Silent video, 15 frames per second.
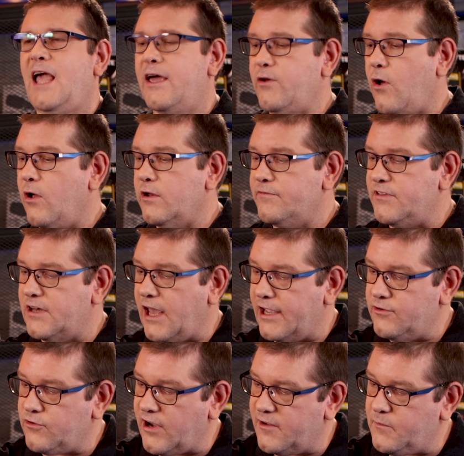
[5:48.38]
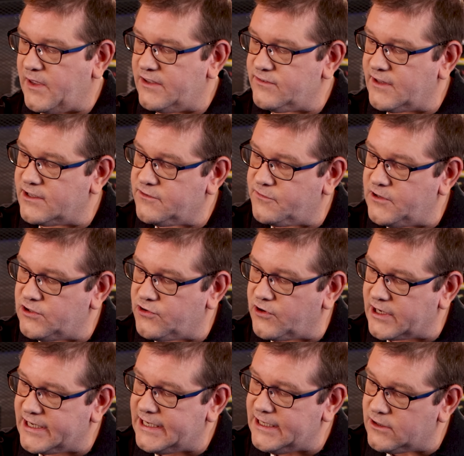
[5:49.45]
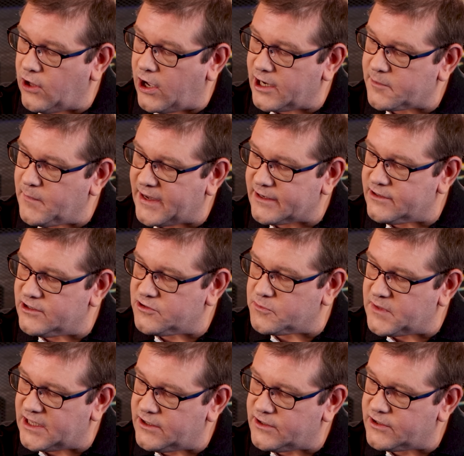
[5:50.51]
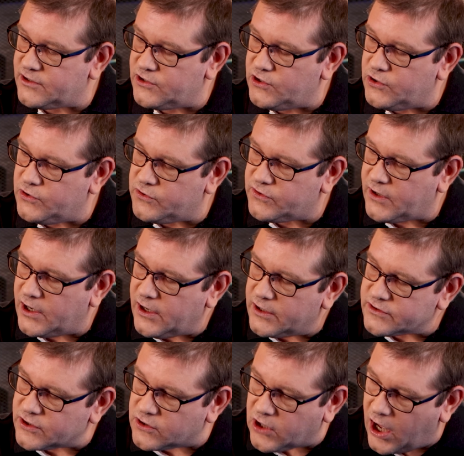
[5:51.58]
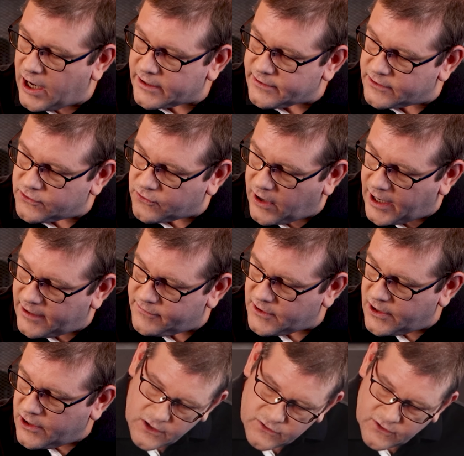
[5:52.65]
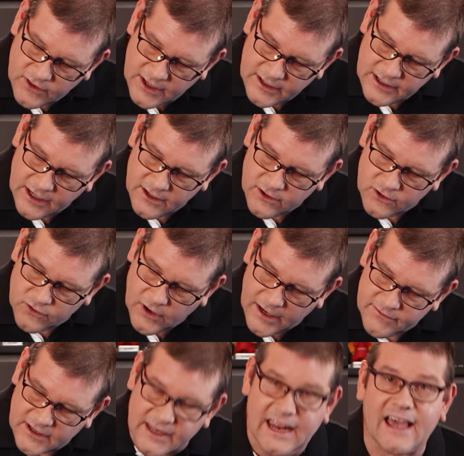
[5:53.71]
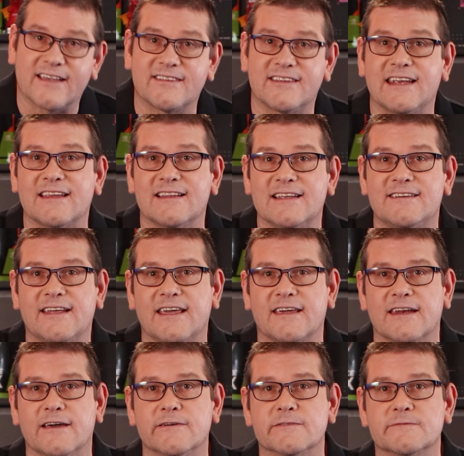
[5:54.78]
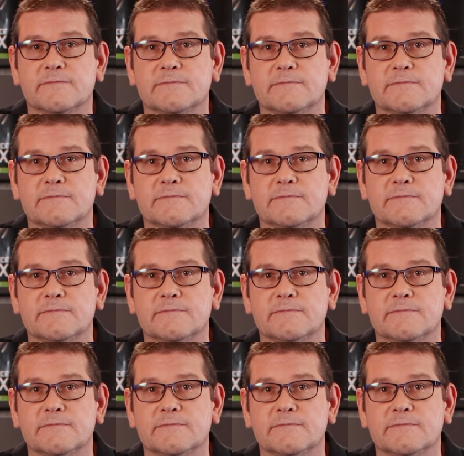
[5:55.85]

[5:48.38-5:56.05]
And all of the 9 drive bays does feature a key lock mechanism that you can use to lock the drive so that none of the drives get accidentally taken out.